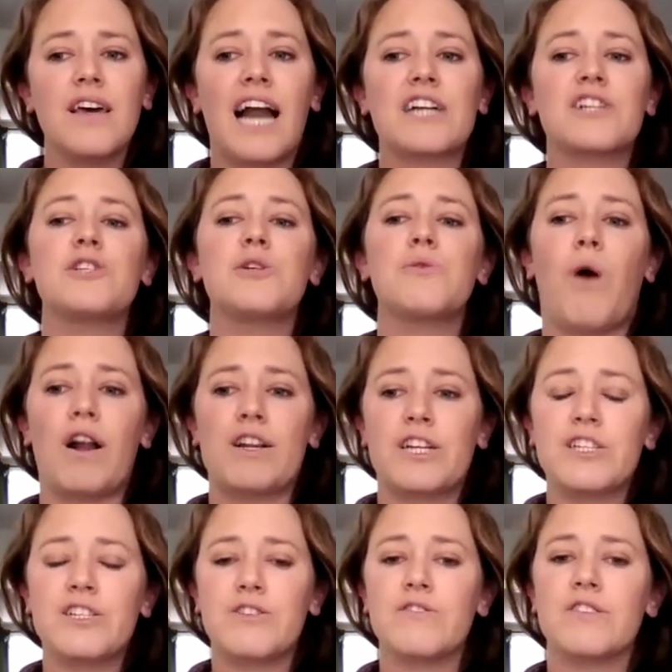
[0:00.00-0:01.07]
Actually
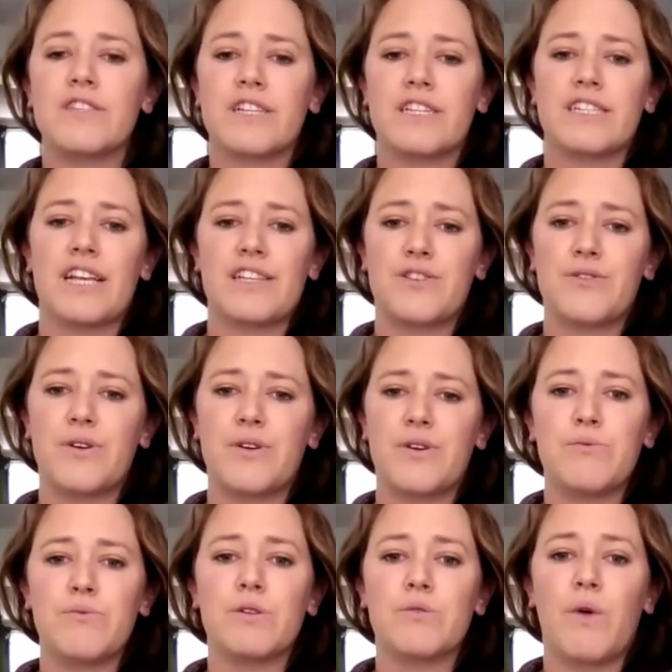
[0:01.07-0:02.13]
watching student success
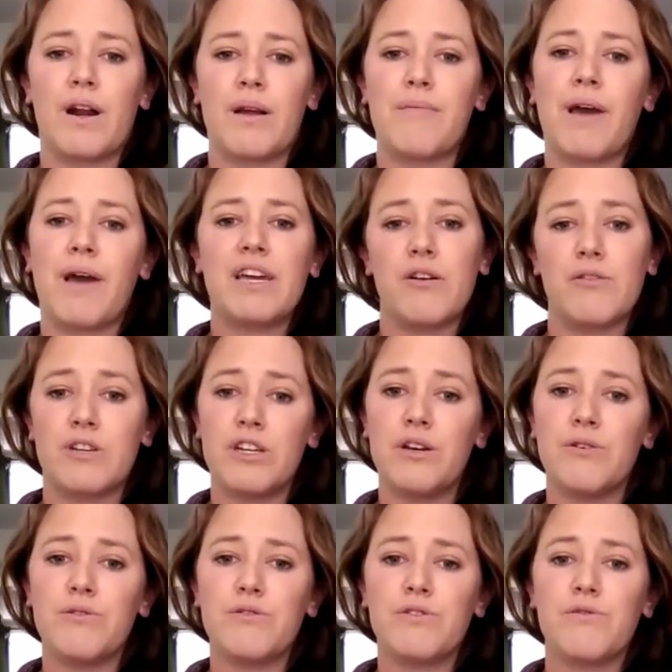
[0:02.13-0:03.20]
stories was one of my
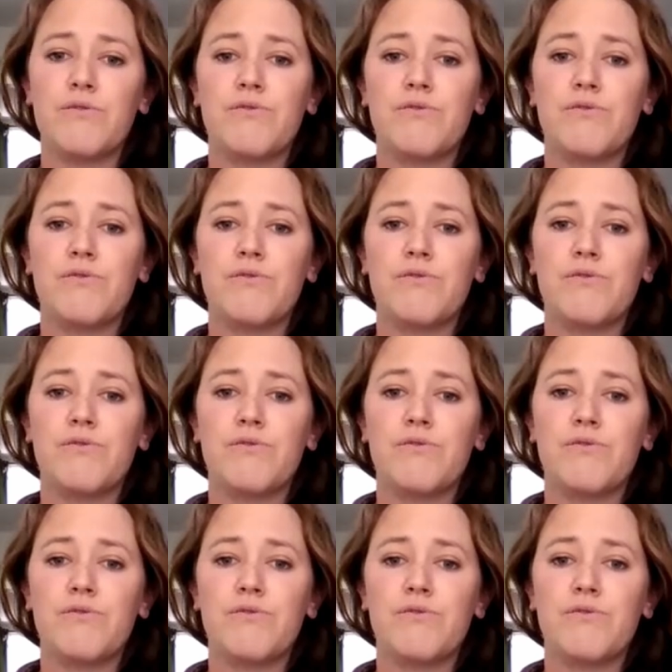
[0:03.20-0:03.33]
go-tos